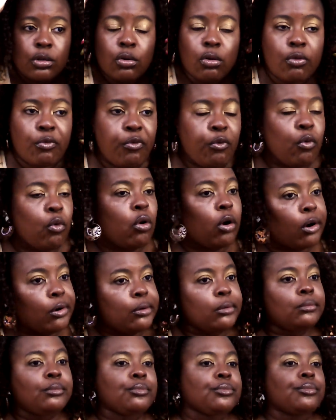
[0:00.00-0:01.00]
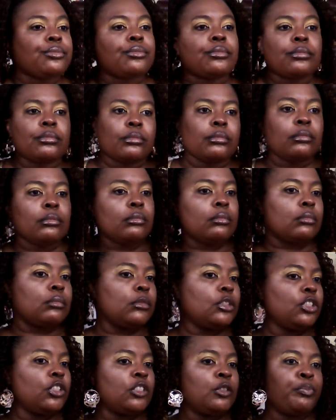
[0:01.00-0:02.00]
cook for,
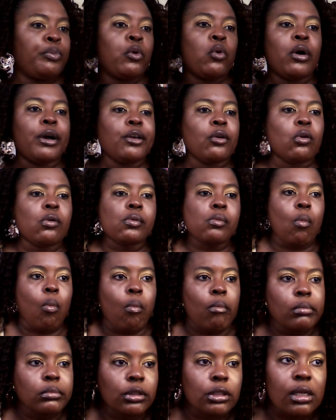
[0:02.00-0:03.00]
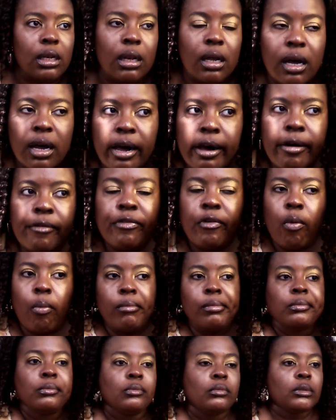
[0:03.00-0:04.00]
to spoil, to love,
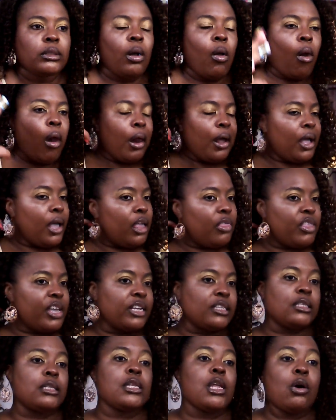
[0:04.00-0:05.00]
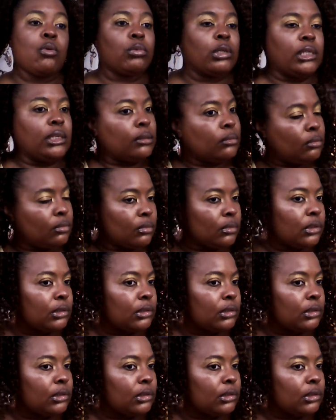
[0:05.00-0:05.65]
and that's lonely.